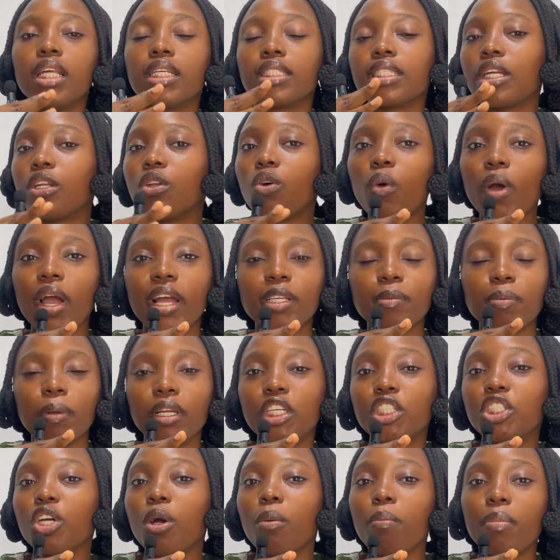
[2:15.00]
there's no
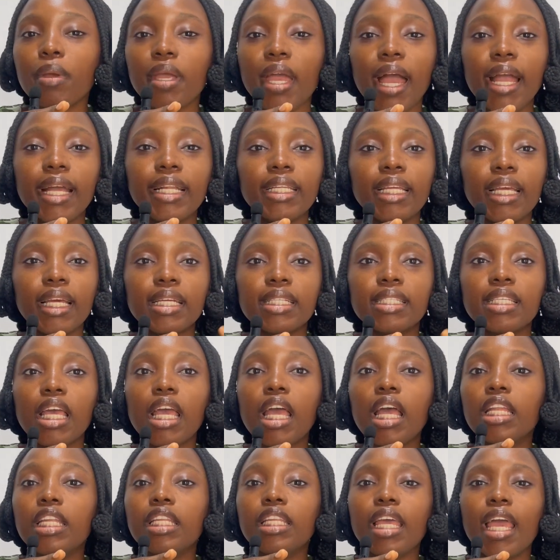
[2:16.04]
explanation behind it.
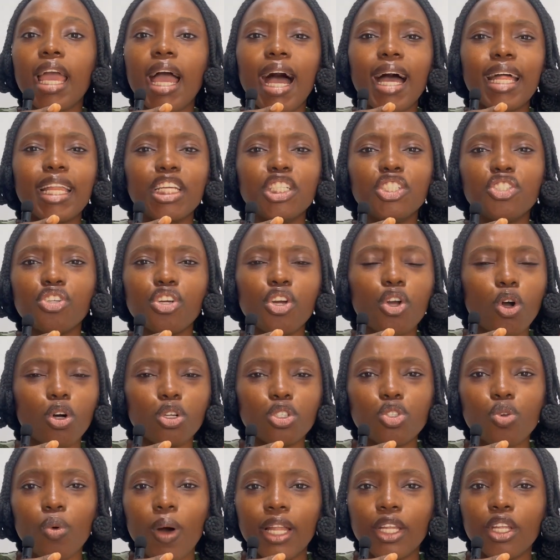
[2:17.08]
They had a drink or
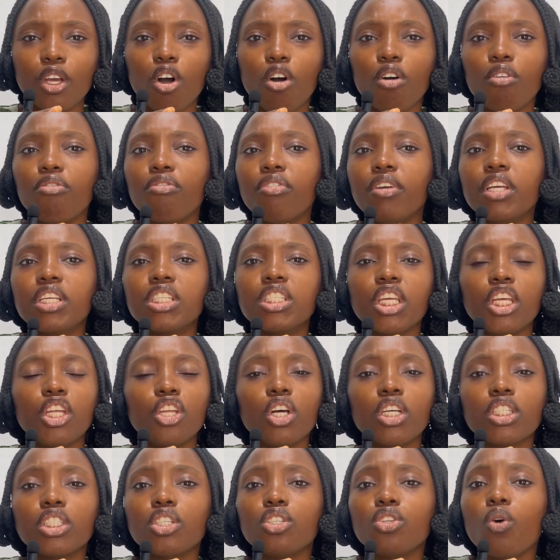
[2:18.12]
two at the office. He
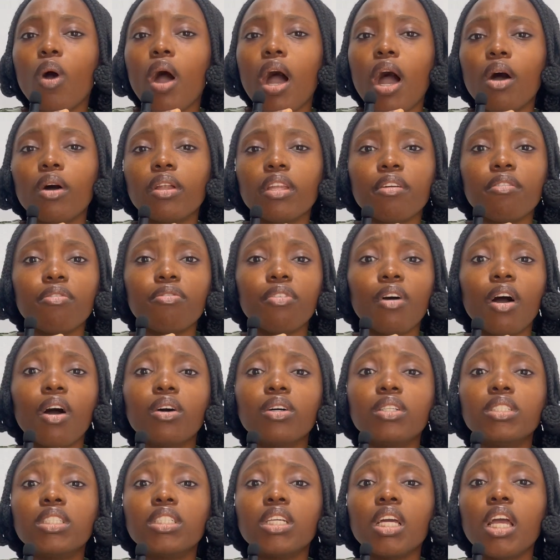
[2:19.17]
doesn't know how he
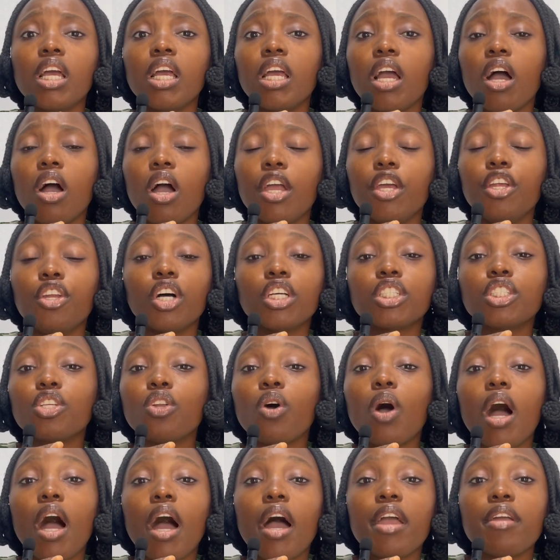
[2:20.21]
found
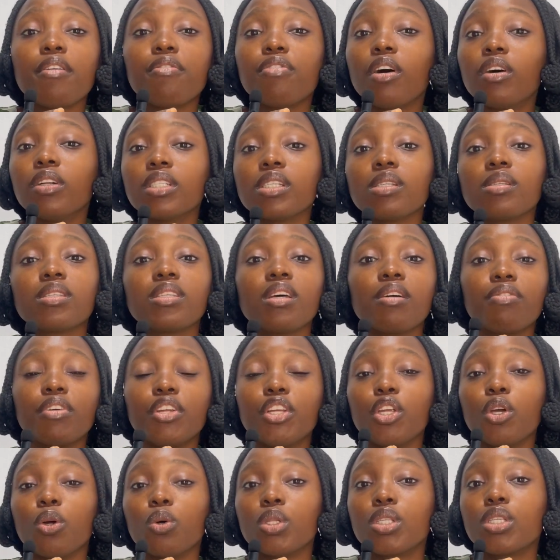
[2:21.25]
himself
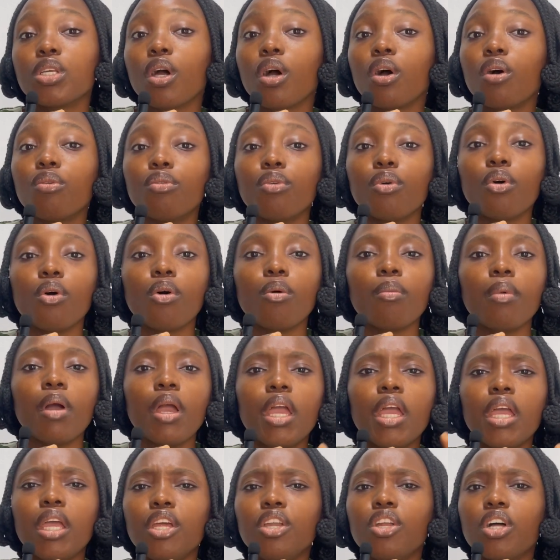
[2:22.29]
in the hotel room.
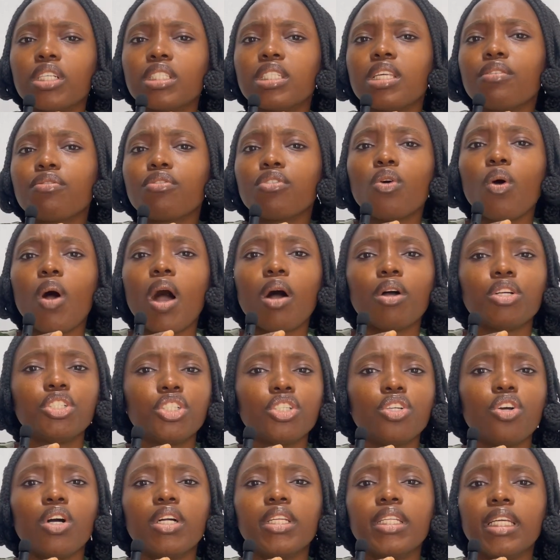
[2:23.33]
He doesn't even know how
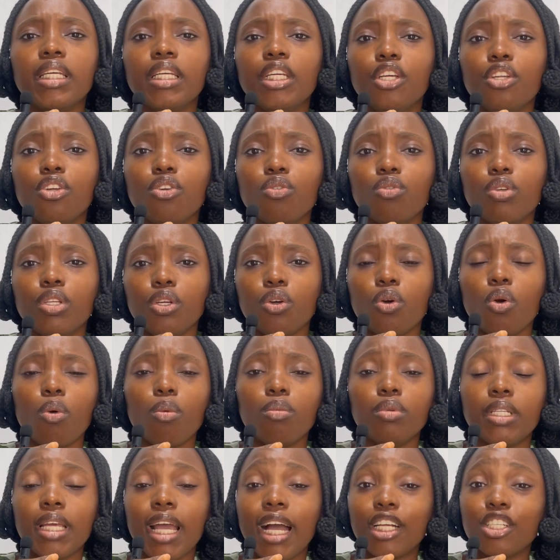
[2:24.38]
she got
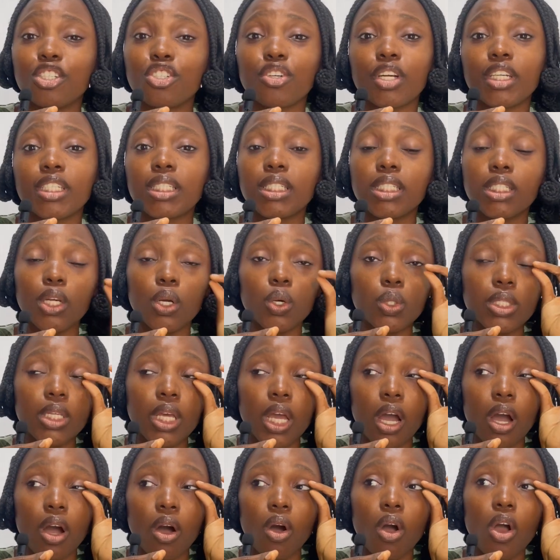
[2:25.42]
the address to the
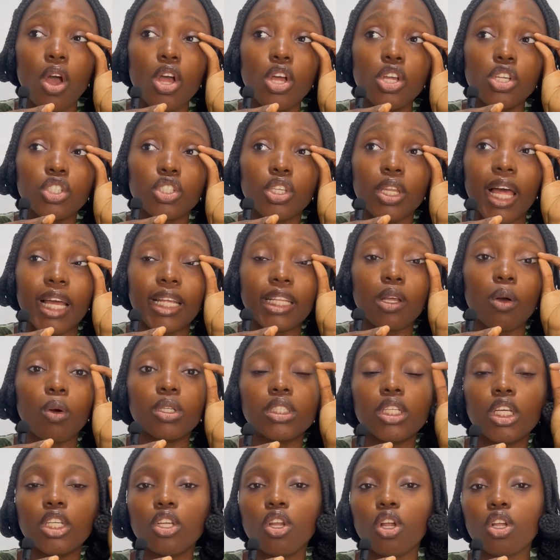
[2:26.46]
hotel. So like there
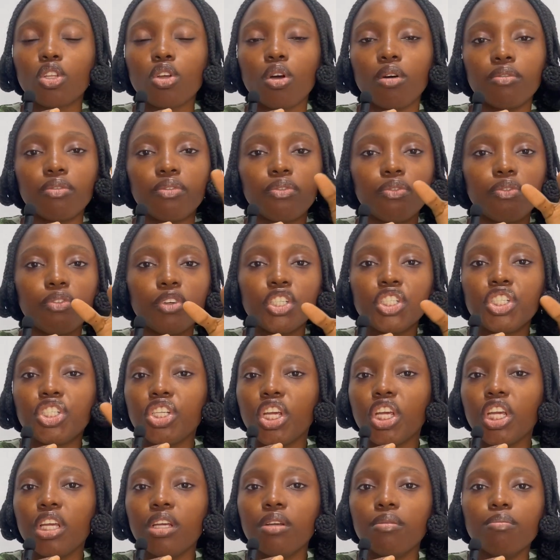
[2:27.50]
was a lot of
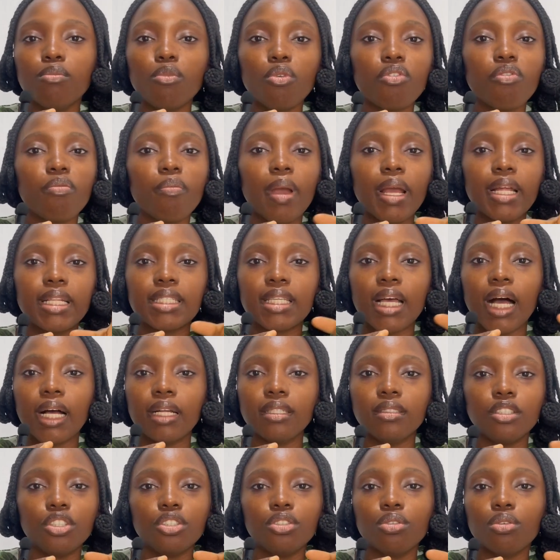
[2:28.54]
fishy movement
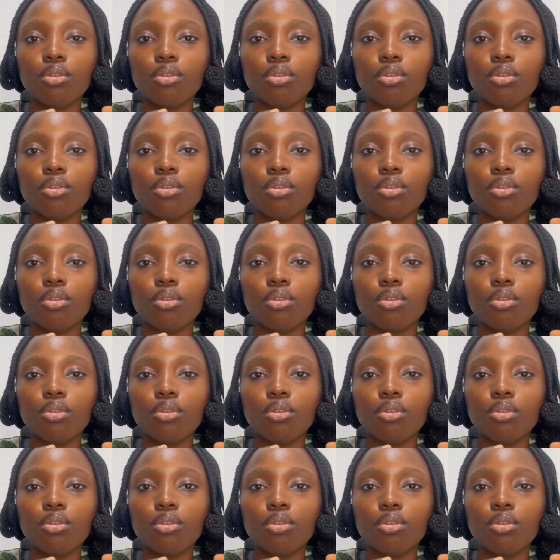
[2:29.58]
and